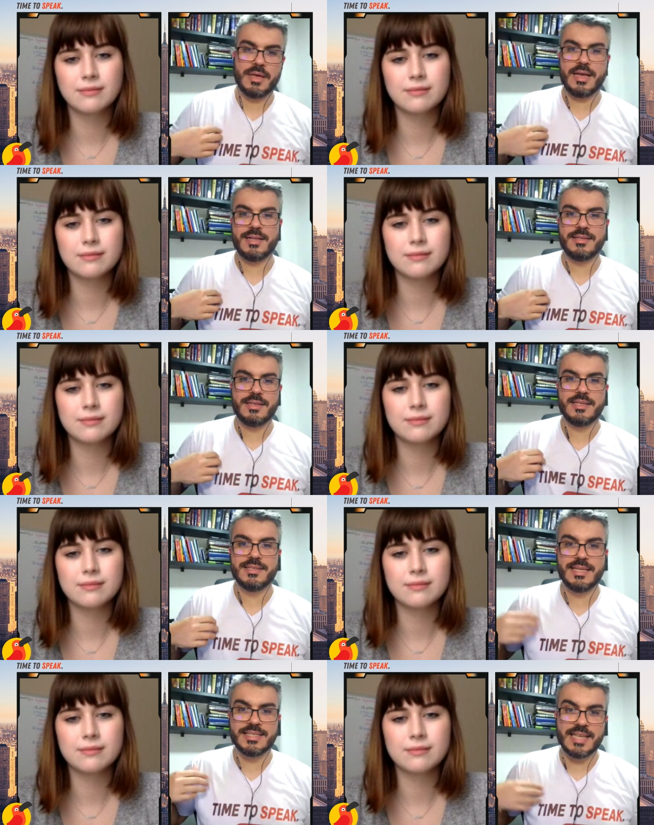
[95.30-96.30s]
Speaker 1: uh,
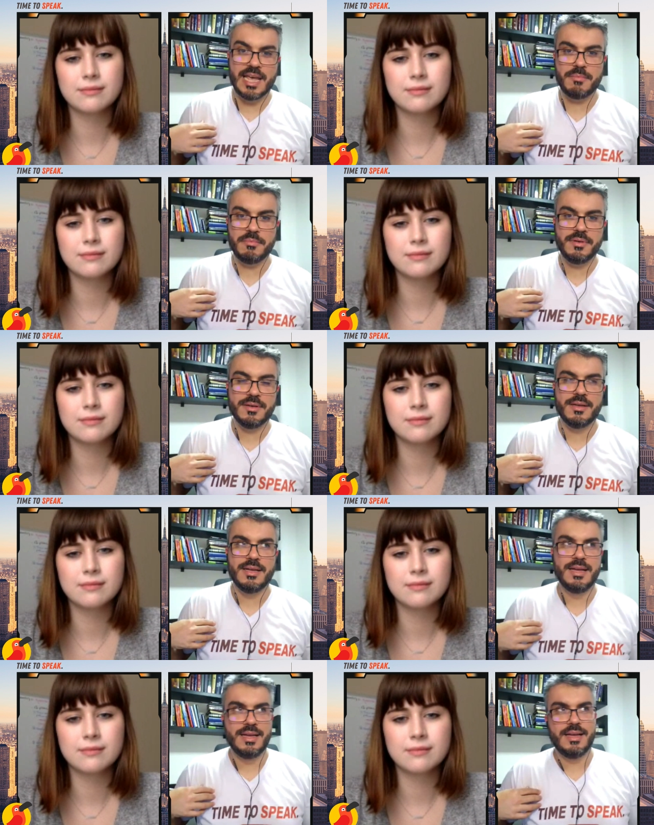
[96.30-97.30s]
it's the same,
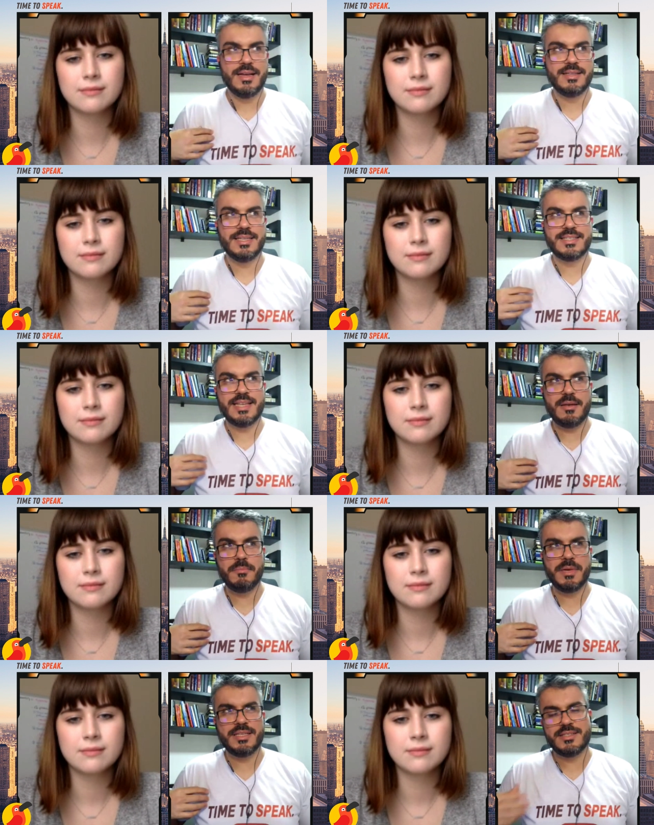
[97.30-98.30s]
the
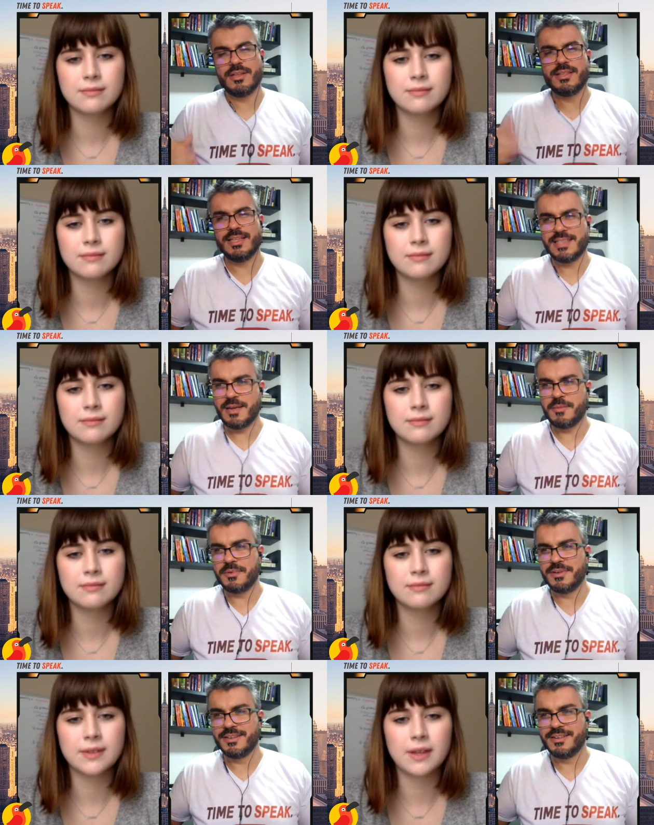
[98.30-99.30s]
same, but not the same,
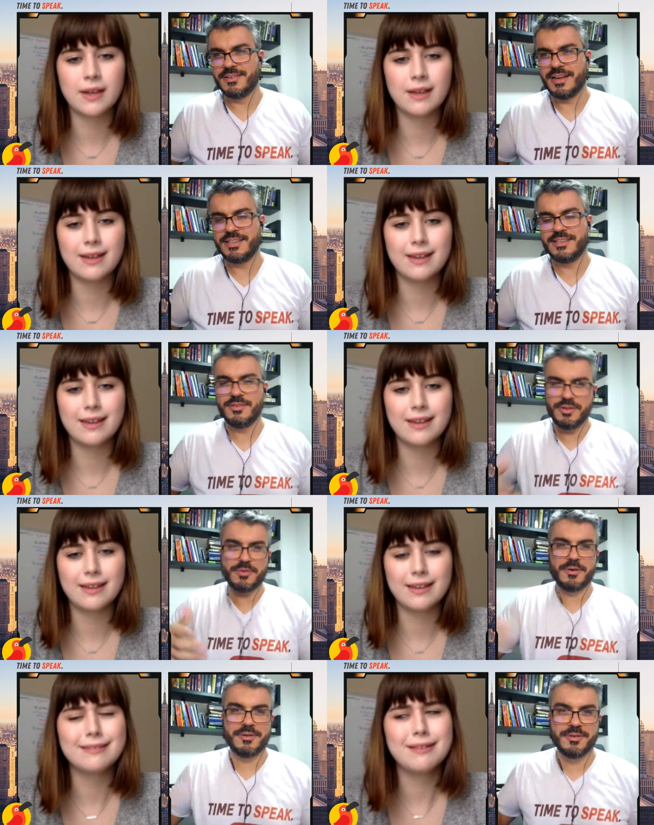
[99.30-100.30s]
right? Do
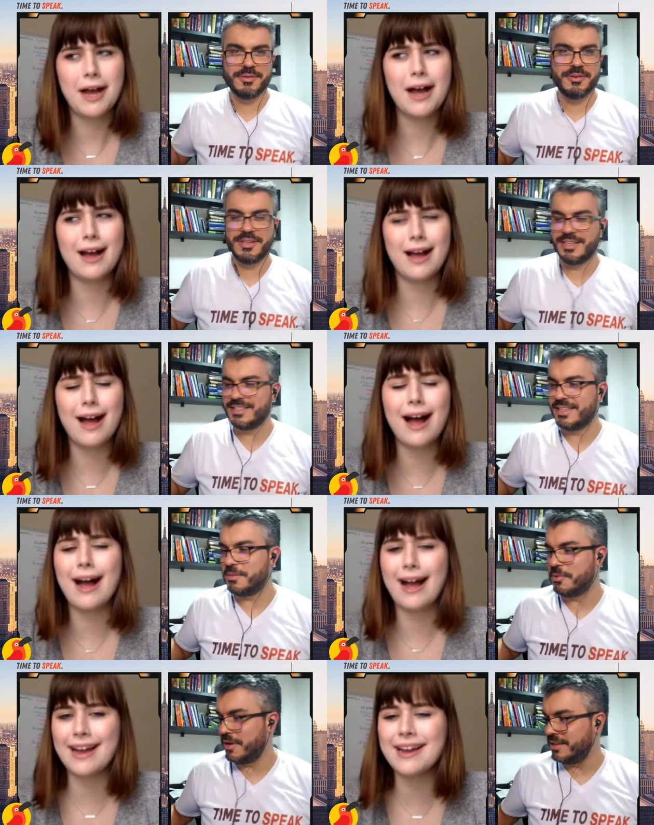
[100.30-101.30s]
you, do you
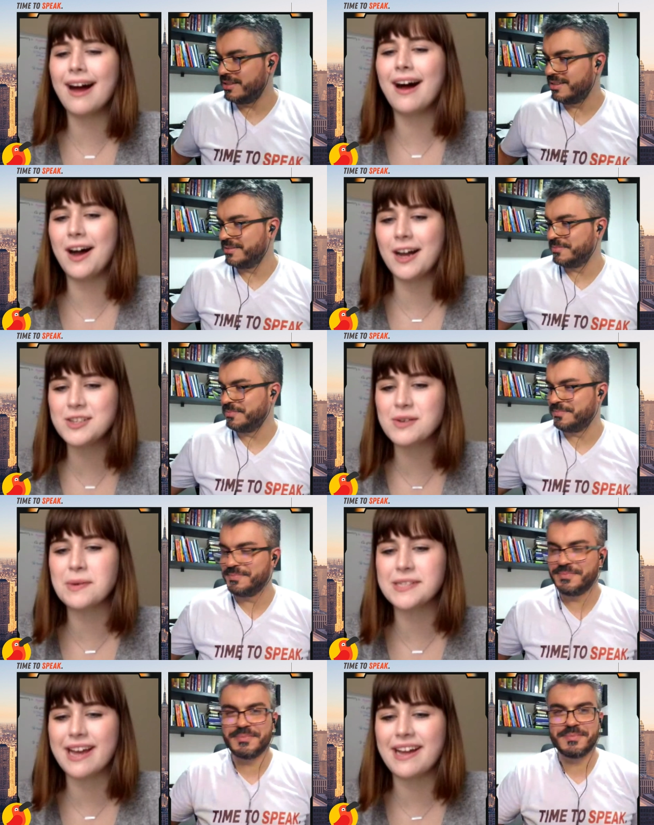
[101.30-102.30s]
understand,
Speaker 2: right? I one hundred
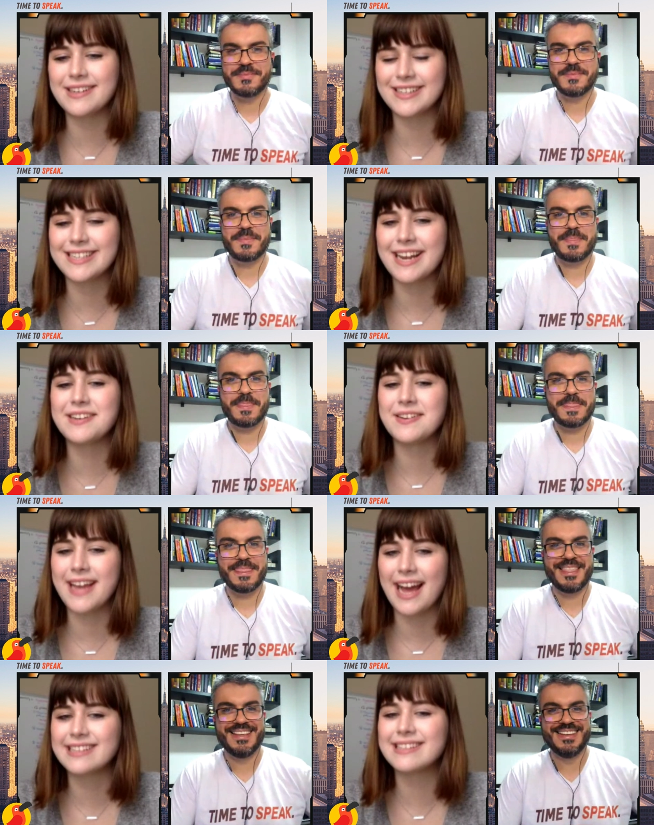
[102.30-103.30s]
percent understand you.
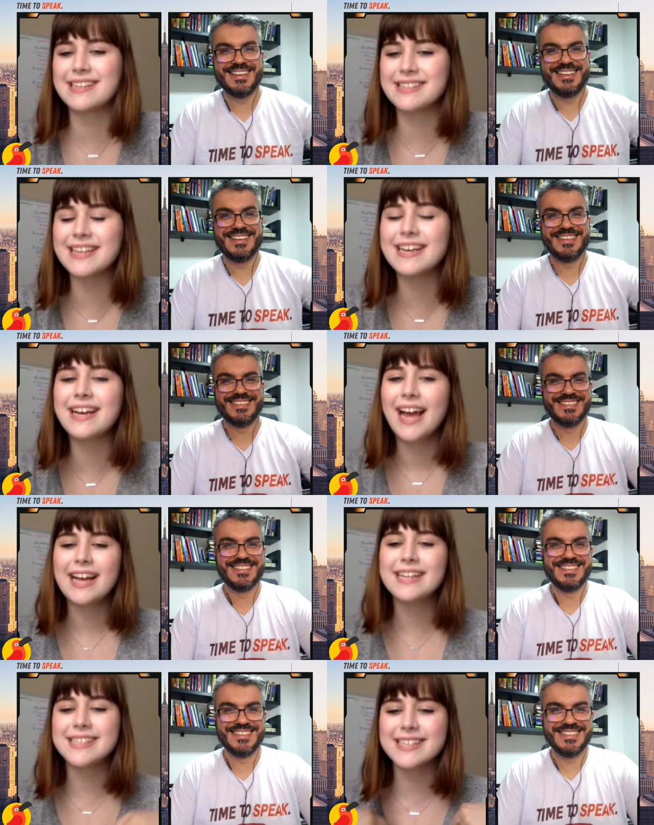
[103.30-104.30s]
Yes, it's the
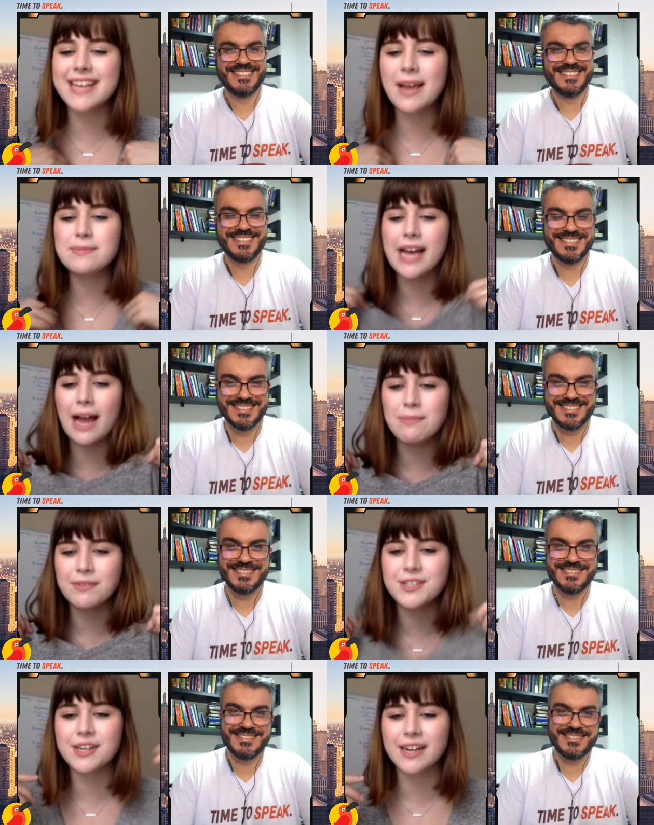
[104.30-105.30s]
it's the same type of
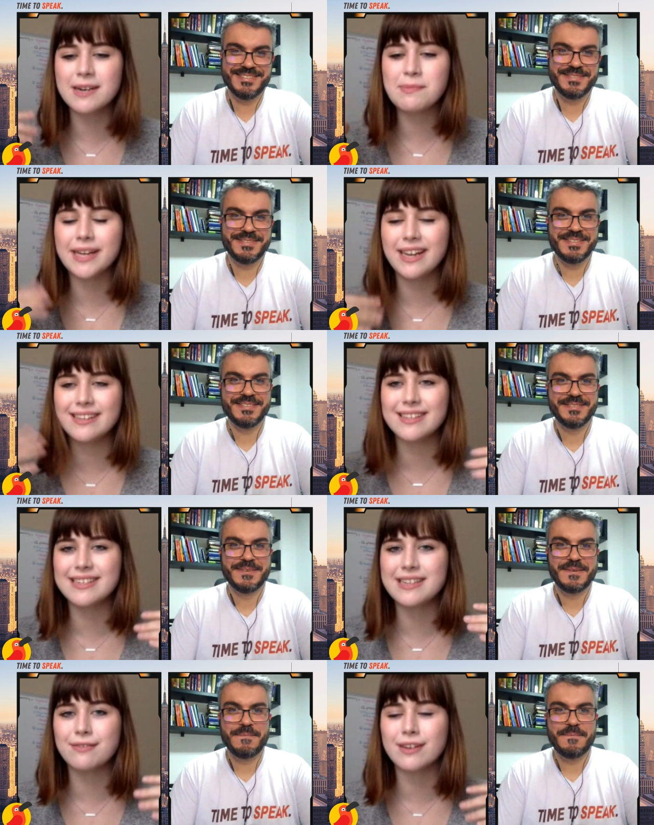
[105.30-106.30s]
shirt, but it's a
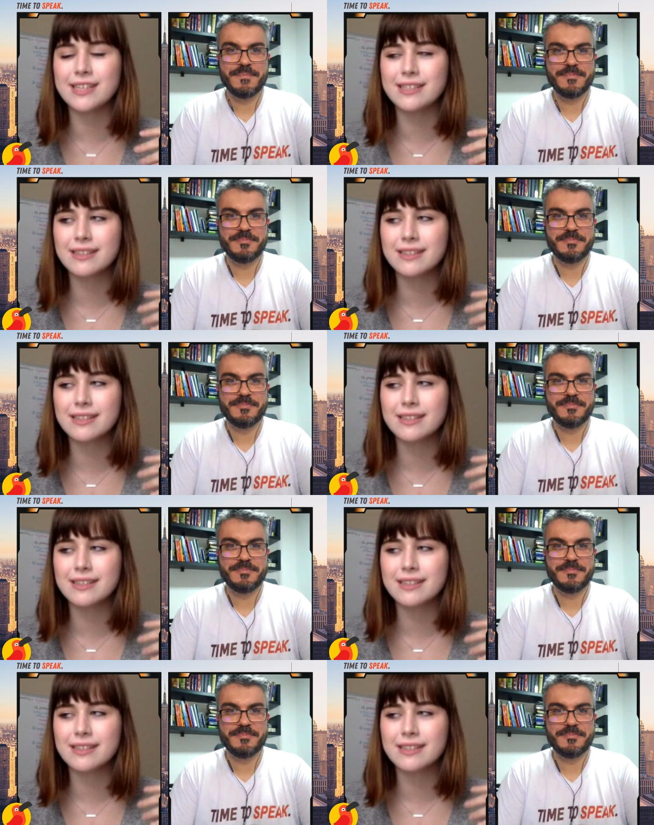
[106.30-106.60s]
different.